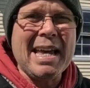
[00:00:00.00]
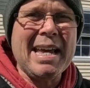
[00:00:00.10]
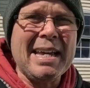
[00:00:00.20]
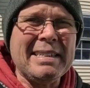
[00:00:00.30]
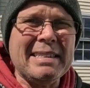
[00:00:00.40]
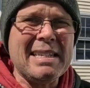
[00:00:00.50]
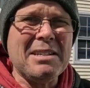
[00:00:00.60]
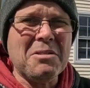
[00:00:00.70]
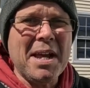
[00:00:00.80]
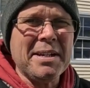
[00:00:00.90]
and
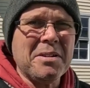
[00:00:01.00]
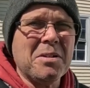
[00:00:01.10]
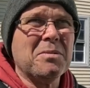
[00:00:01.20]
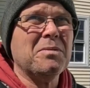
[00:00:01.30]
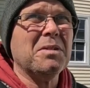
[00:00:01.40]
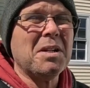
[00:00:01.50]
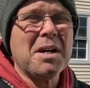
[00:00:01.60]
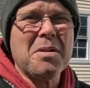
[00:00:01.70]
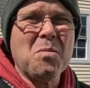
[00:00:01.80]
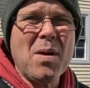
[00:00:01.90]
still kind of
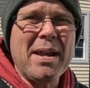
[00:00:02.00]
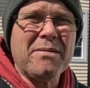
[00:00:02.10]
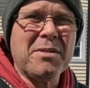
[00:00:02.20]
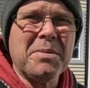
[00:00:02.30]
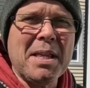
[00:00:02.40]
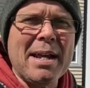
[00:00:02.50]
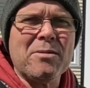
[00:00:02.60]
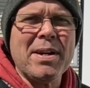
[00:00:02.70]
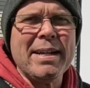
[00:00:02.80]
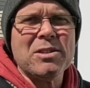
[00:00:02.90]
wet from a lot
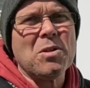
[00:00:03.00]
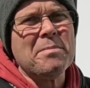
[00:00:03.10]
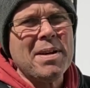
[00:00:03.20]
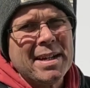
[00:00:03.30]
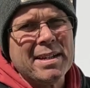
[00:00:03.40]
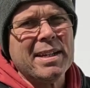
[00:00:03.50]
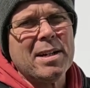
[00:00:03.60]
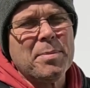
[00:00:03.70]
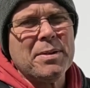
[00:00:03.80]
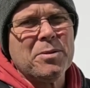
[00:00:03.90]
of rain, so I'm not going to get
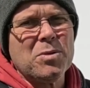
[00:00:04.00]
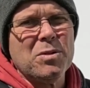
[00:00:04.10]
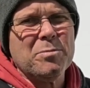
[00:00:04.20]
up on the roof,